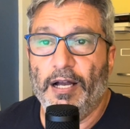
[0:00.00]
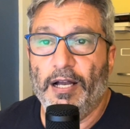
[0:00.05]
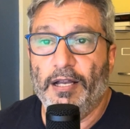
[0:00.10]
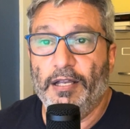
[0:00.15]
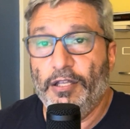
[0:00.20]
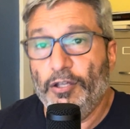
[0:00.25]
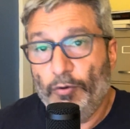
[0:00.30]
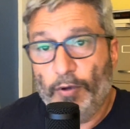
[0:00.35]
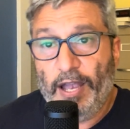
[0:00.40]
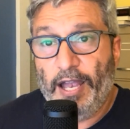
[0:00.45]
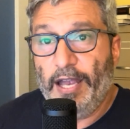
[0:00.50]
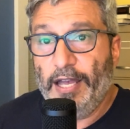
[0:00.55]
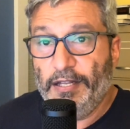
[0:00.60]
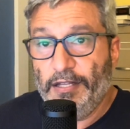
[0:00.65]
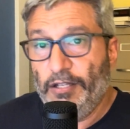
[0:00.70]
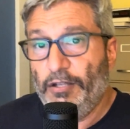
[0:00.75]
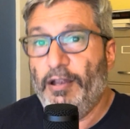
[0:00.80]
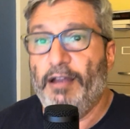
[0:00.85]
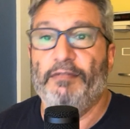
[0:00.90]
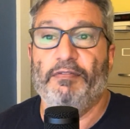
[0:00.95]
you
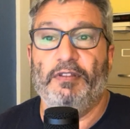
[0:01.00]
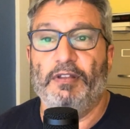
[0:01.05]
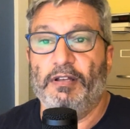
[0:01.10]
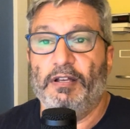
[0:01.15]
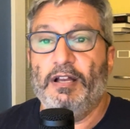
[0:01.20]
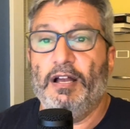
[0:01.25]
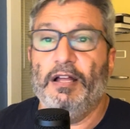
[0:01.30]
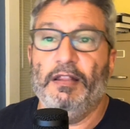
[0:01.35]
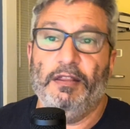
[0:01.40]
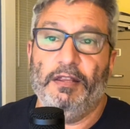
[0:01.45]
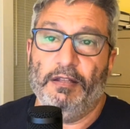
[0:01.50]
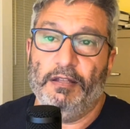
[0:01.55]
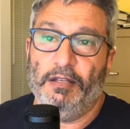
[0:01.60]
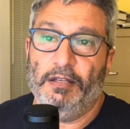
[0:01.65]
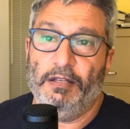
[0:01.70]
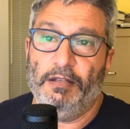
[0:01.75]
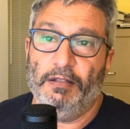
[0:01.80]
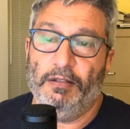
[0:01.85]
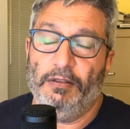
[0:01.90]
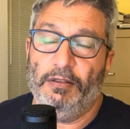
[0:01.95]
have
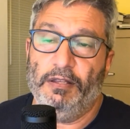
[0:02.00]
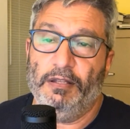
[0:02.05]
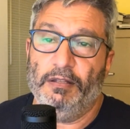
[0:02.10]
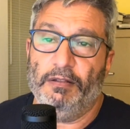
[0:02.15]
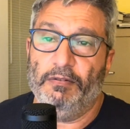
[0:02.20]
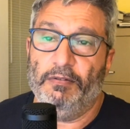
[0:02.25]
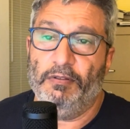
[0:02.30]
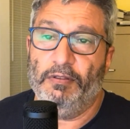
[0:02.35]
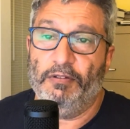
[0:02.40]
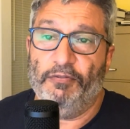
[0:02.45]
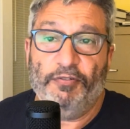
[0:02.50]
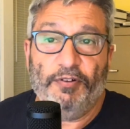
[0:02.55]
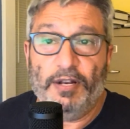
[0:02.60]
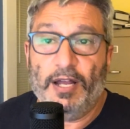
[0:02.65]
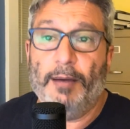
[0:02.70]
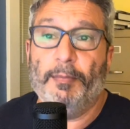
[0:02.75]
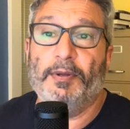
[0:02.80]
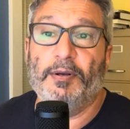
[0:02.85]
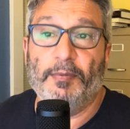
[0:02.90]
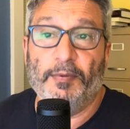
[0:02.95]
the
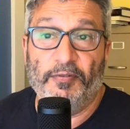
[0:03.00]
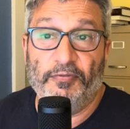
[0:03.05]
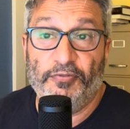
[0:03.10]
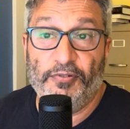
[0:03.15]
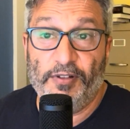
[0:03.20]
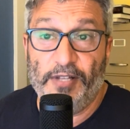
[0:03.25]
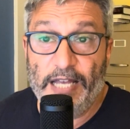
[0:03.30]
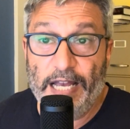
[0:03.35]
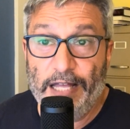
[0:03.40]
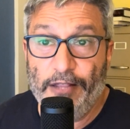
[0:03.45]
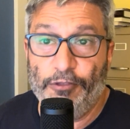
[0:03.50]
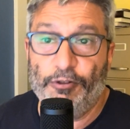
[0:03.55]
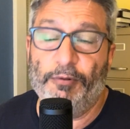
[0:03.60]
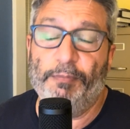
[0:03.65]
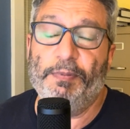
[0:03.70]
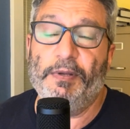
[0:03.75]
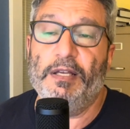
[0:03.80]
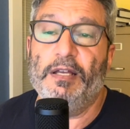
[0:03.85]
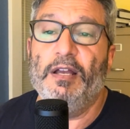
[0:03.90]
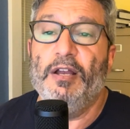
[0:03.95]
phenomenon of
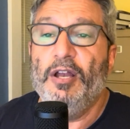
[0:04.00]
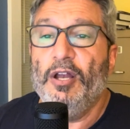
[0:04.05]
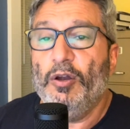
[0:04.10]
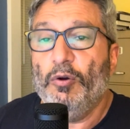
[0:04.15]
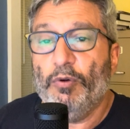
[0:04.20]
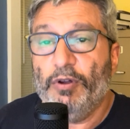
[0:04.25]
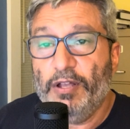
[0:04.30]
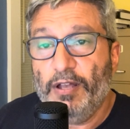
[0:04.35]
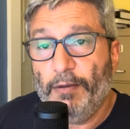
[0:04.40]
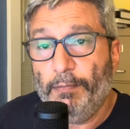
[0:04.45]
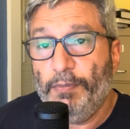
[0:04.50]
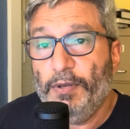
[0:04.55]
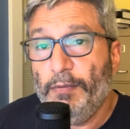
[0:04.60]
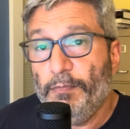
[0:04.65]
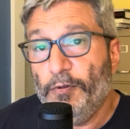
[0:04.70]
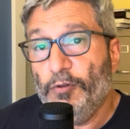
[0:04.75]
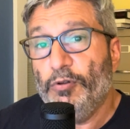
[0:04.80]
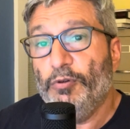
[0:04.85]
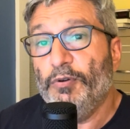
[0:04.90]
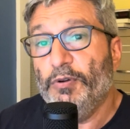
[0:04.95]
philanthropy, where you have
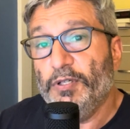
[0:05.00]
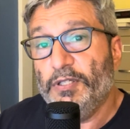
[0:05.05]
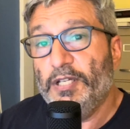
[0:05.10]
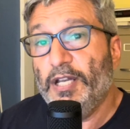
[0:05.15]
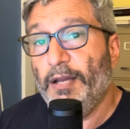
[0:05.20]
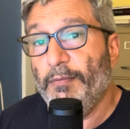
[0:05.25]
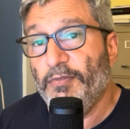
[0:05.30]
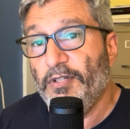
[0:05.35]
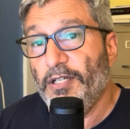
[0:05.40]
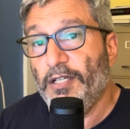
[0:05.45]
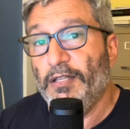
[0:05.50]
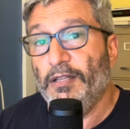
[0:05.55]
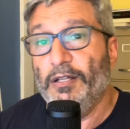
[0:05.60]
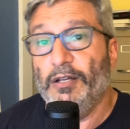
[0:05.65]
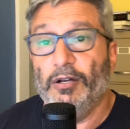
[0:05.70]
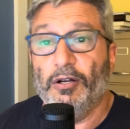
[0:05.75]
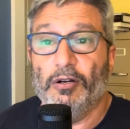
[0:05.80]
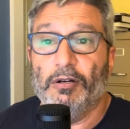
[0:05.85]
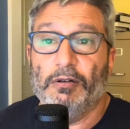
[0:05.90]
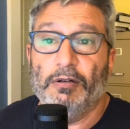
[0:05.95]
people who attempt in
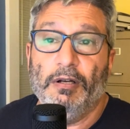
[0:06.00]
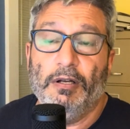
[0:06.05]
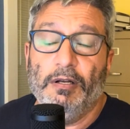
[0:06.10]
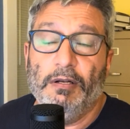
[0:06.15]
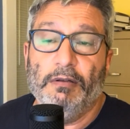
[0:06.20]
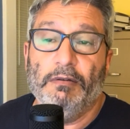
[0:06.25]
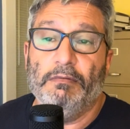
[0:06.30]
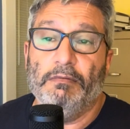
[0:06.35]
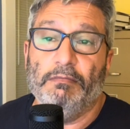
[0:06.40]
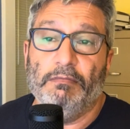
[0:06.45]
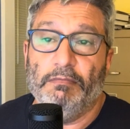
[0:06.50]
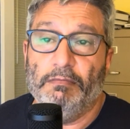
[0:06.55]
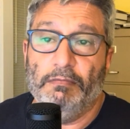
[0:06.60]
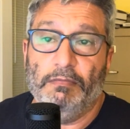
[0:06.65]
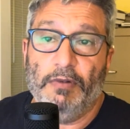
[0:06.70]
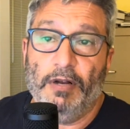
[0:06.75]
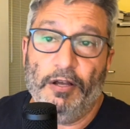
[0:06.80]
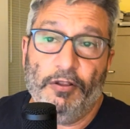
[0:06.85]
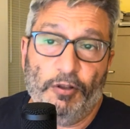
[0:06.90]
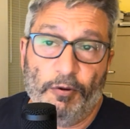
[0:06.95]
their
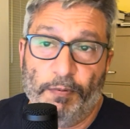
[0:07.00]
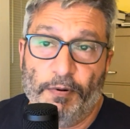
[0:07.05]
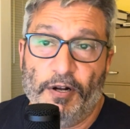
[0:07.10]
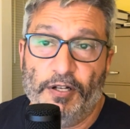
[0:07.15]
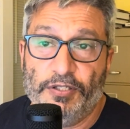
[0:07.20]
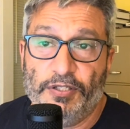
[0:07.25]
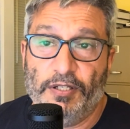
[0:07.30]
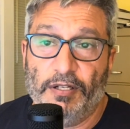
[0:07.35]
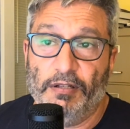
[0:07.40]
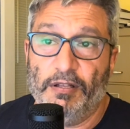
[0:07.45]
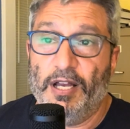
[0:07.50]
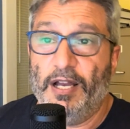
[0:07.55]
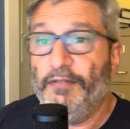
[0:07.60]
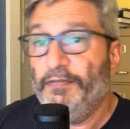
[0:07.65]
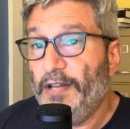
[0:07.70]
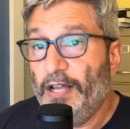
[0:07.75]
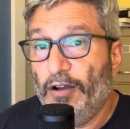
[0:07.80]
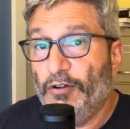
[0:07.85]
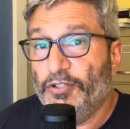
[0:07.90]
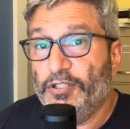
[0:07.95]
other parts of their life.
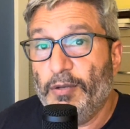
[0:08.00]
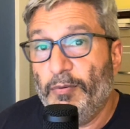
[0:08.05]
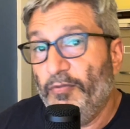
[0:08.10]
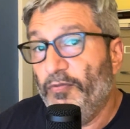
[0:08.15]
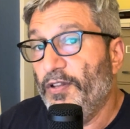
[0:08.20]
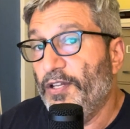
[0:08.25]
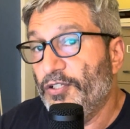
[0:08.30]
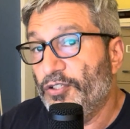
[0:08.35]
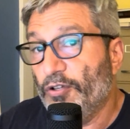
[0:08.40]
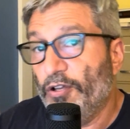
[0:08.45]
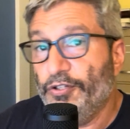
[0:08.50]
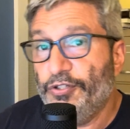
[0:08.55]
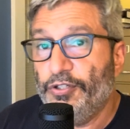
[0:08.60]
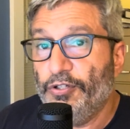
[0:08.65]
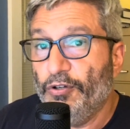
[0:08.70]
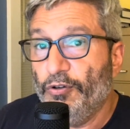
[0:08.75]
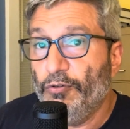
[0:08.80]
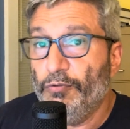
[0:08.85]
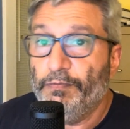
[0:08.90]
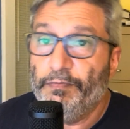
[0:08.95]
Now, some of it is
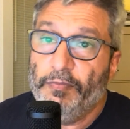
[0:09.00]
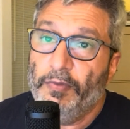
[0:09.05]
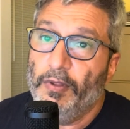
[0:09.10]
also